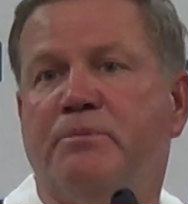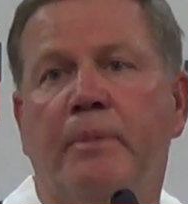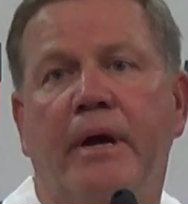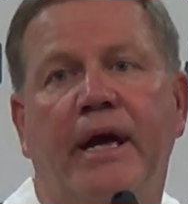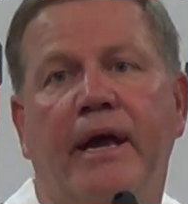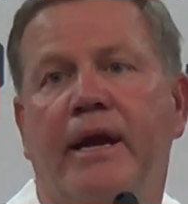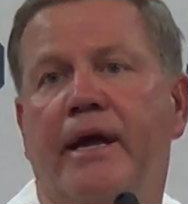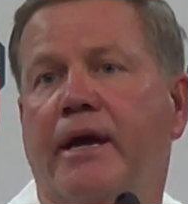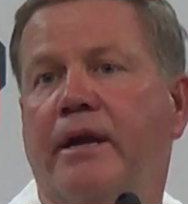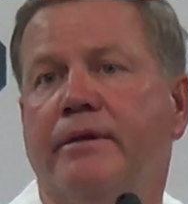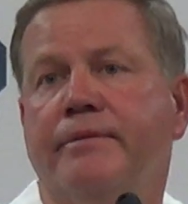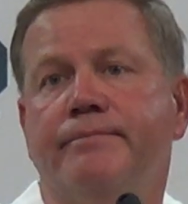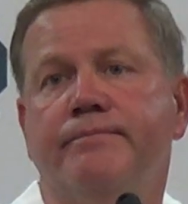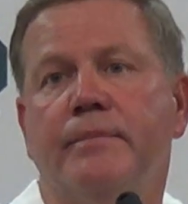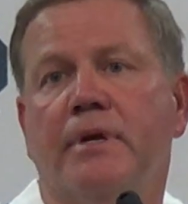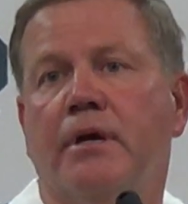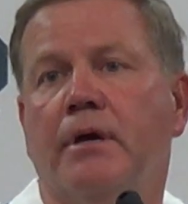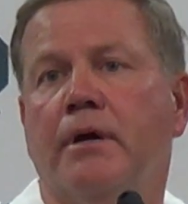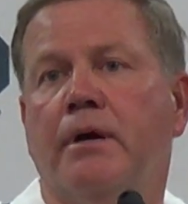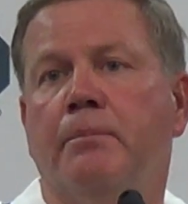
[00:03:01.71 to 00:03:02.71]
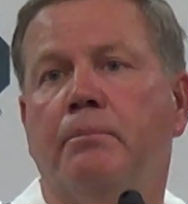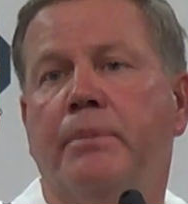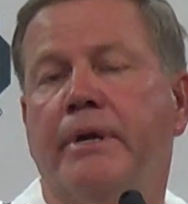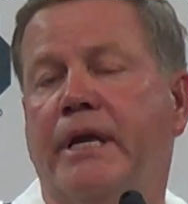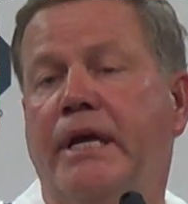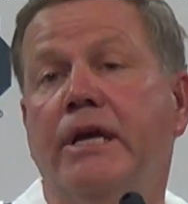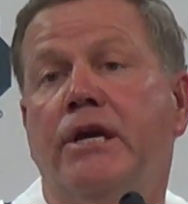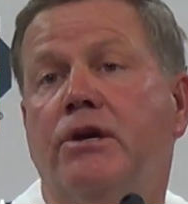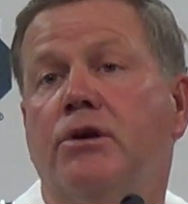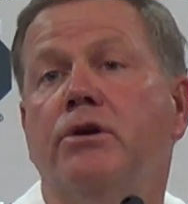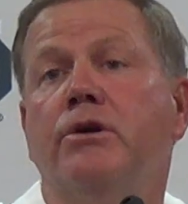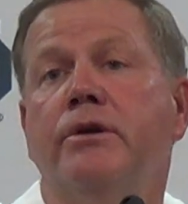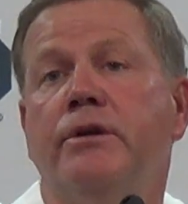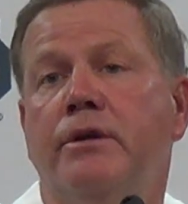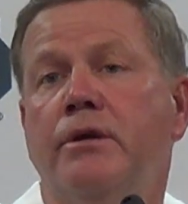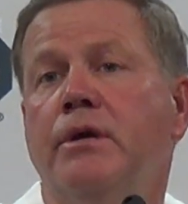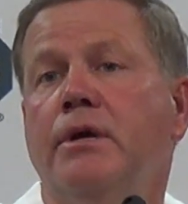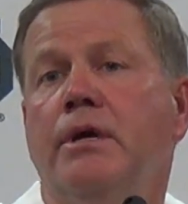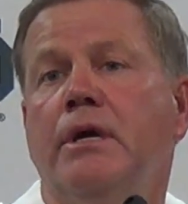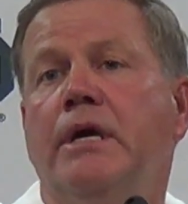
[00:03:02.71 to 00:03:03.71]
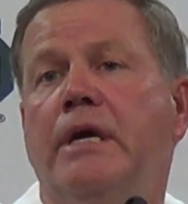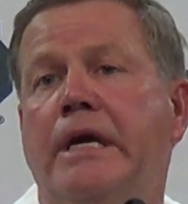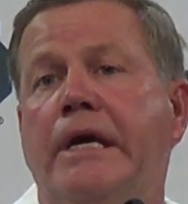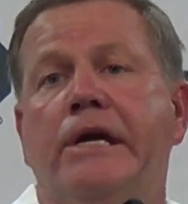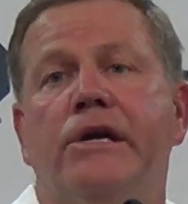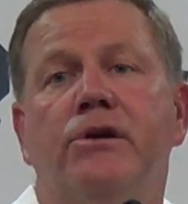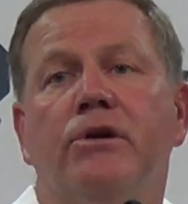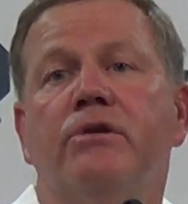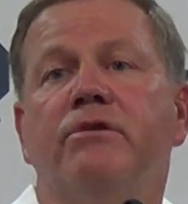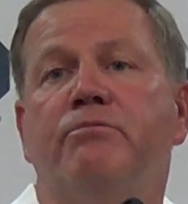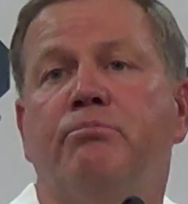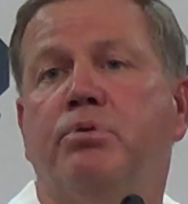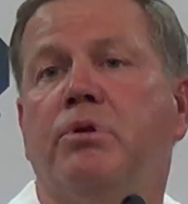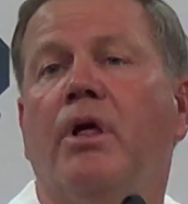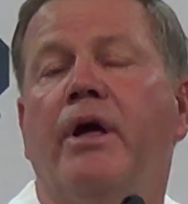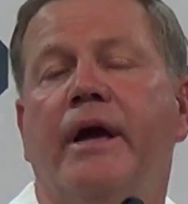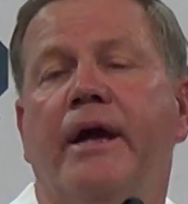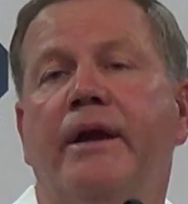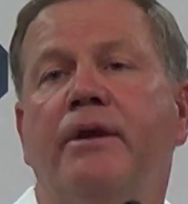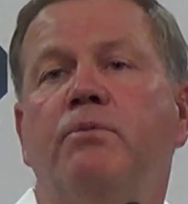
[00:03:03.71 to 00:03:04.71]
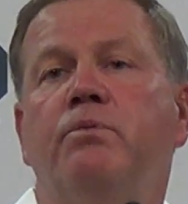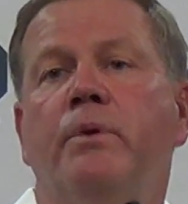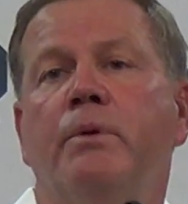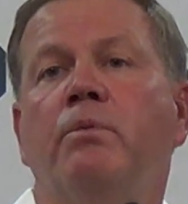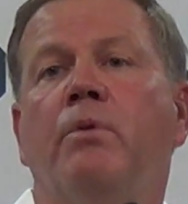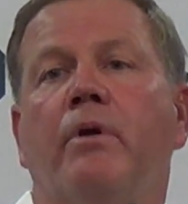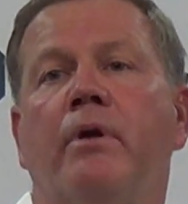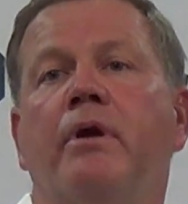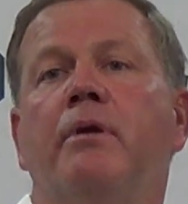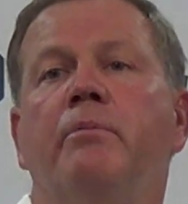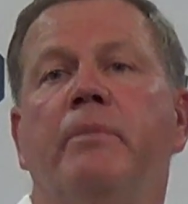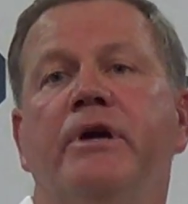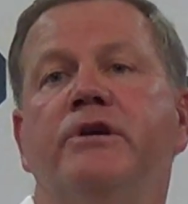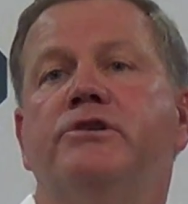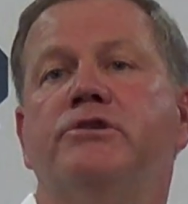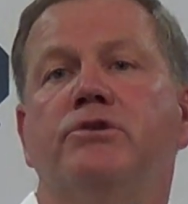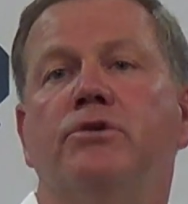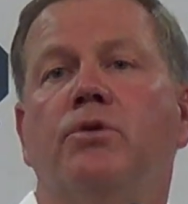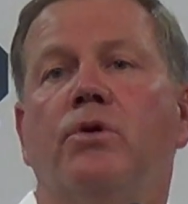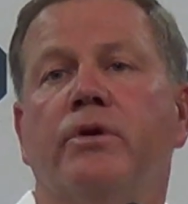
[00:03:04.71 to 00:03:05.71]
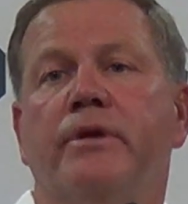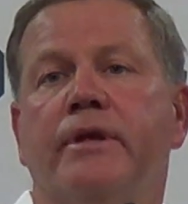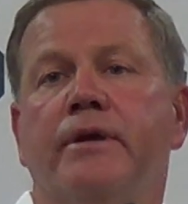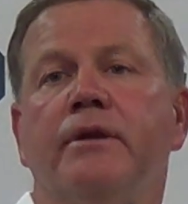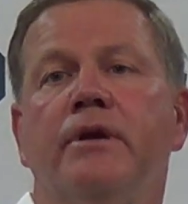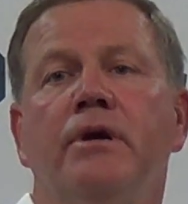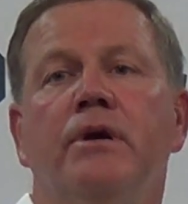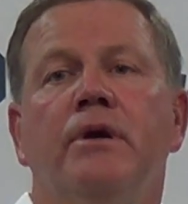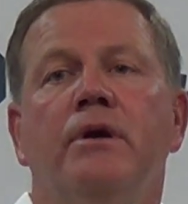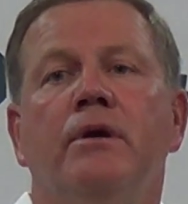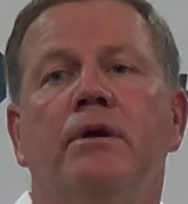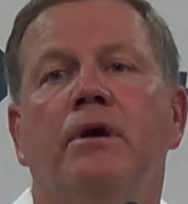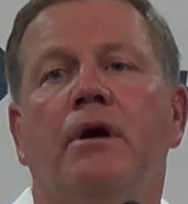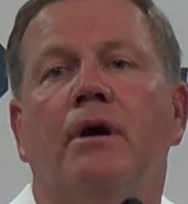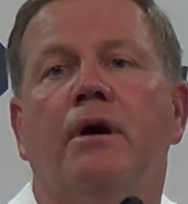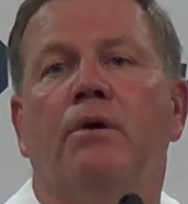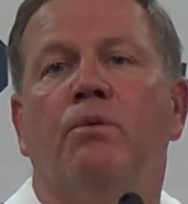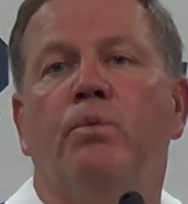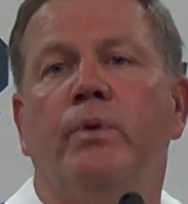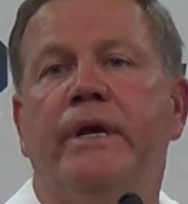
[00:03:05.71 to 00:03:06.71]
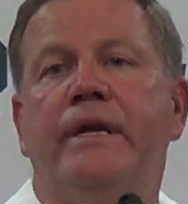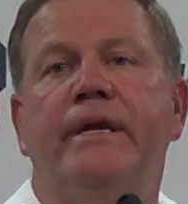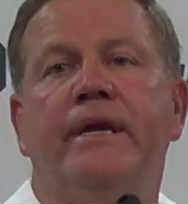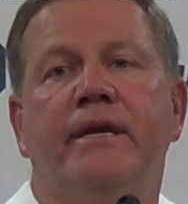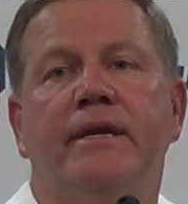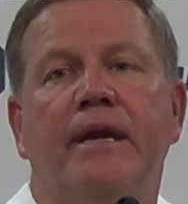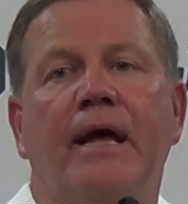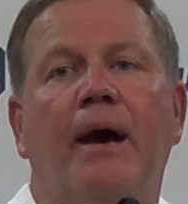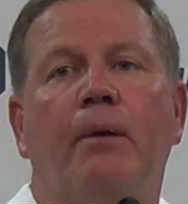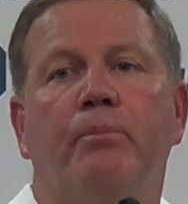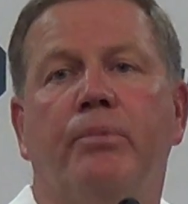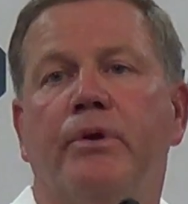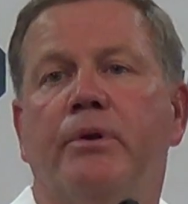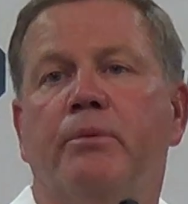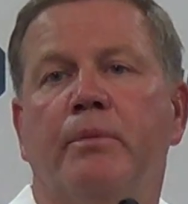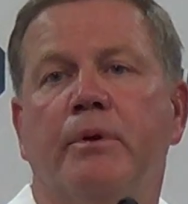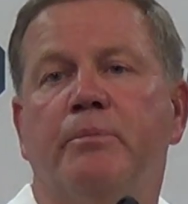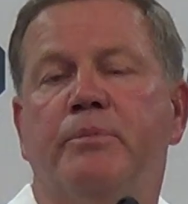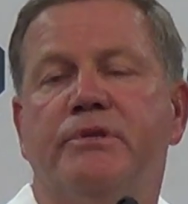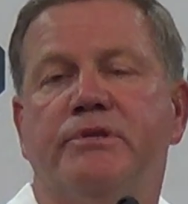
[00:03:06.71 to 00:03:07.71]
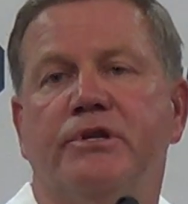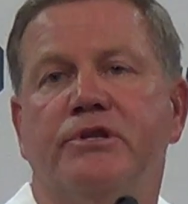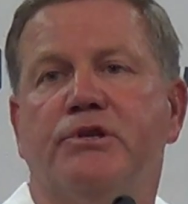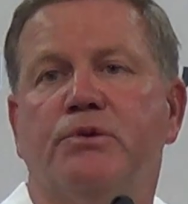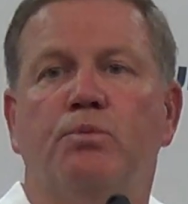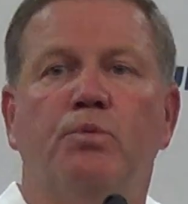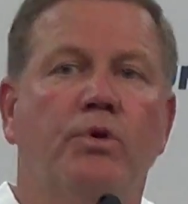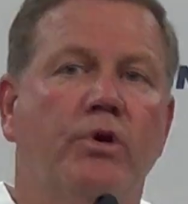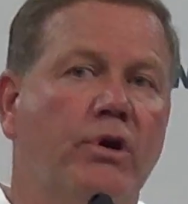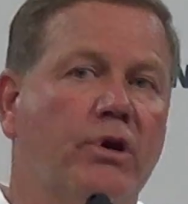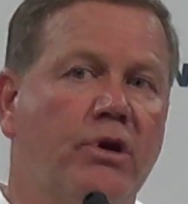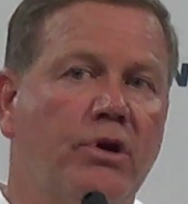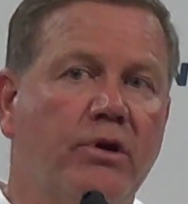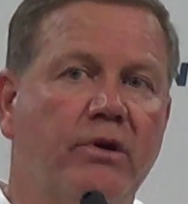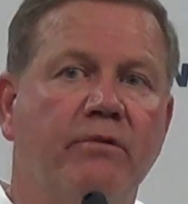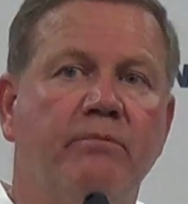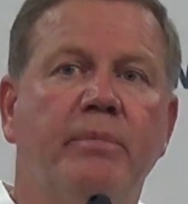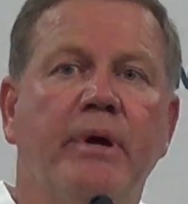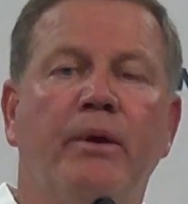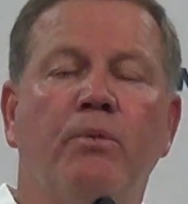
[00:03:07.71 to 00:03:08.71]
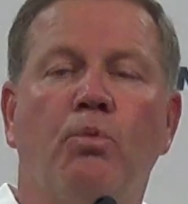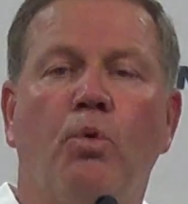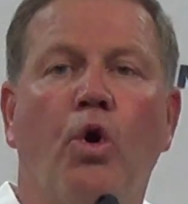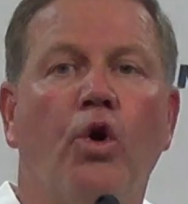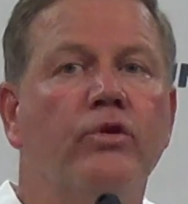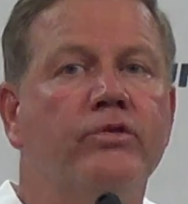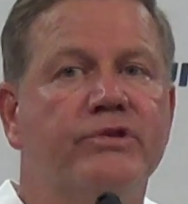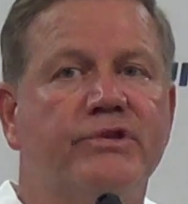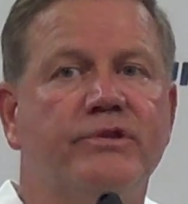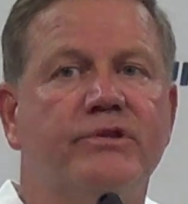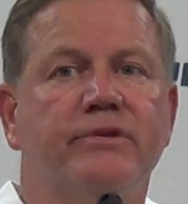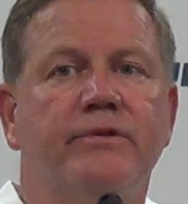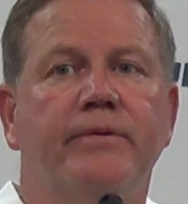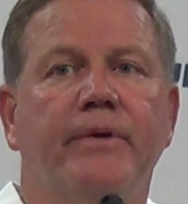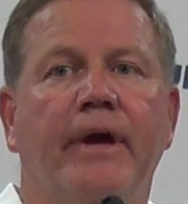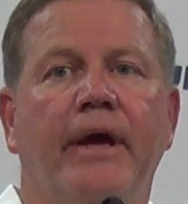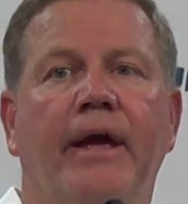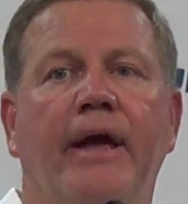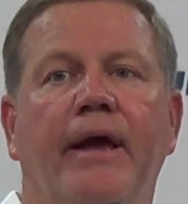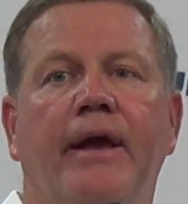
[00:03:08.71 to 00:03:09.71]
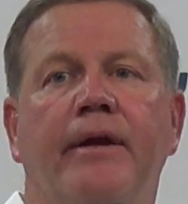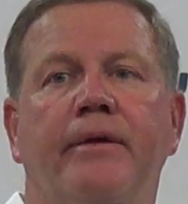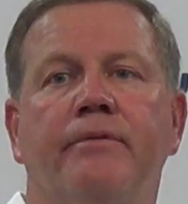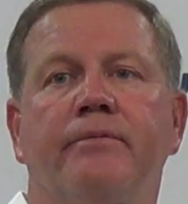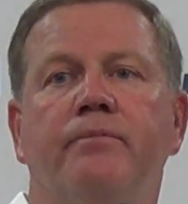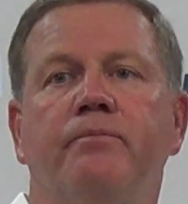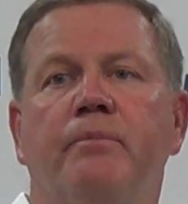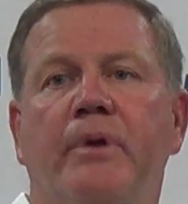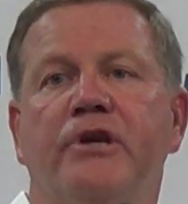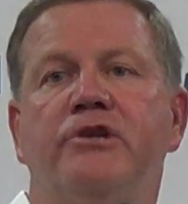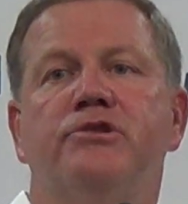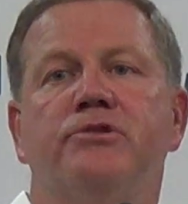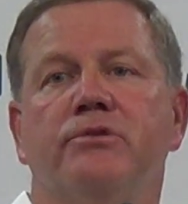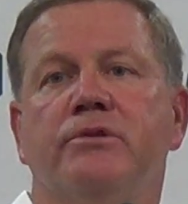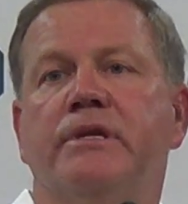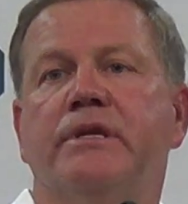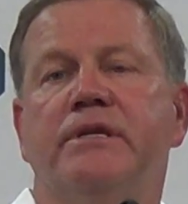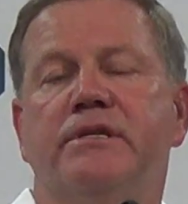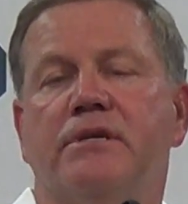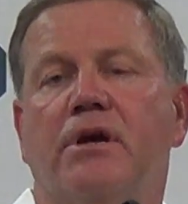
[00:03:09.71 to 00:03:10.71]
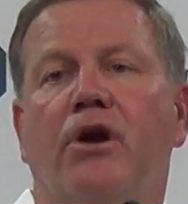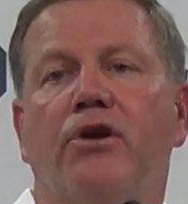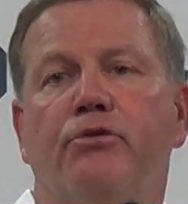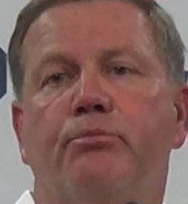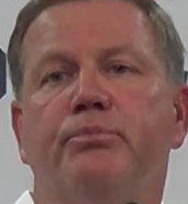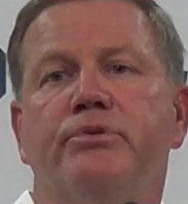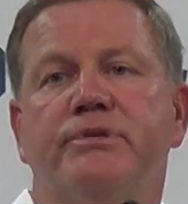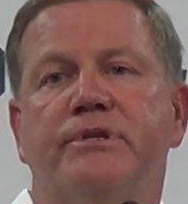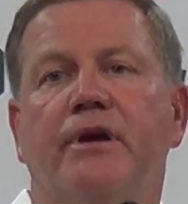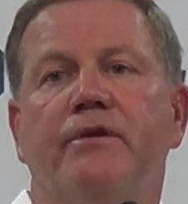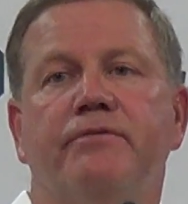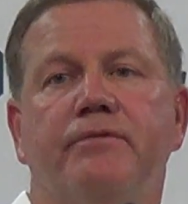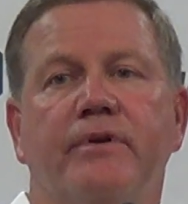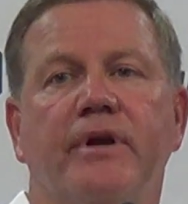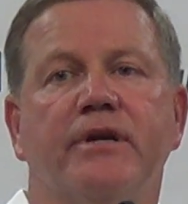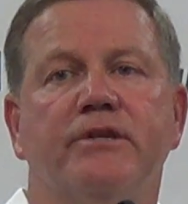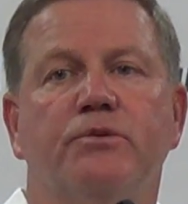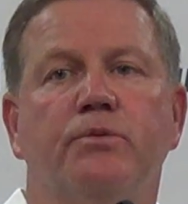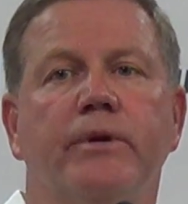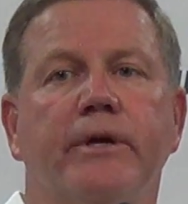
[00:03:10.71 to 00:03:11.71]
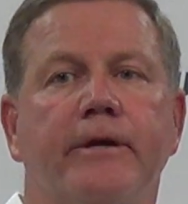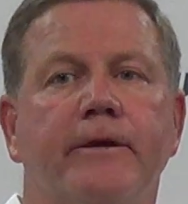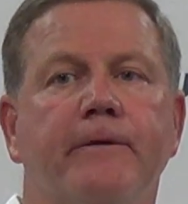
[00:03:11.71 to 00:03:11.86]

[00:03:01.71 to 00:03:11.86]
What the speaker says: man in. But he could have played. We wanted to make sure that we did not put him in a position where it could have been worse, and make sure that he's 100% for next week.